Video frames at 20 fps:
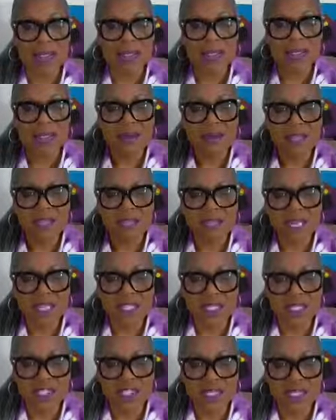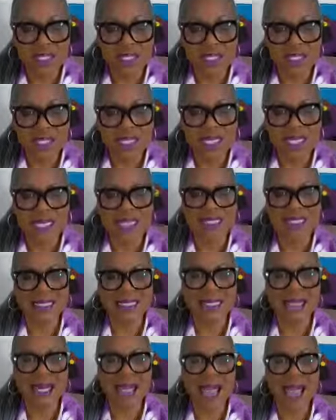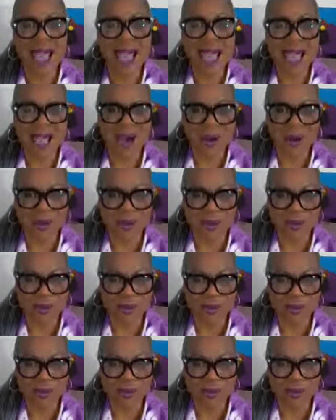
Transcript: the mission is the how.